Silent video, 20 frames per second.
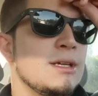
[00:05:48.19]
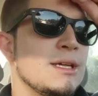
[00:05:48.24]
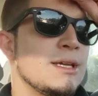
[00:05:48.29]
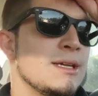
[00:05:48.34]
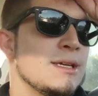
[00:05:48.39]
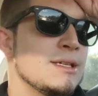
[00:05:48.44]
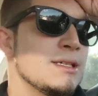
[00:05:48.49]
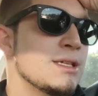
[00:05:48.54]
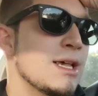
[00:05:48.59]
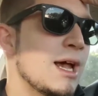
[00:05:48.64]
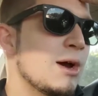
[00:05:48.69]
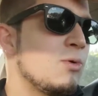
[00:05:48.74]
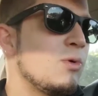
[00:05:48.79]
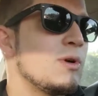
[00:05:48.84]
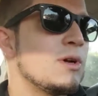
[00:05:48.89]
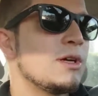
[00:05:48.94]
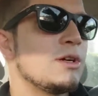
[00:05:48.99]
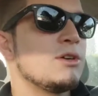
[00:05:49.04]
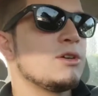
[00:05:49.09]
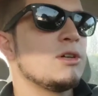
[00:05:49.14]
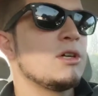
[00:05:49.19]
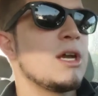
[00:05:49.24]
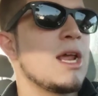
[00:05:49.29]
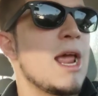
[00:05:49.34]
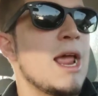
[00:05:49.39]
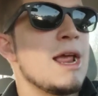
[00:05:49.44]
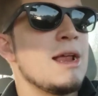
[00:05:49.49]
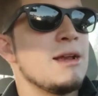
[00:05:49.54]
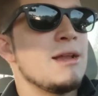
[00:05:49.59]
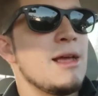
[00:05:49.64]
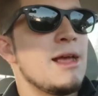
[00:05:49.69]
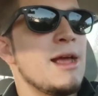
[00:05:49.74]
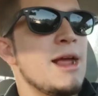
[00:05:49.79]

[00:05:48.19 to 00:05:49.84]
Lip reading: is I want to create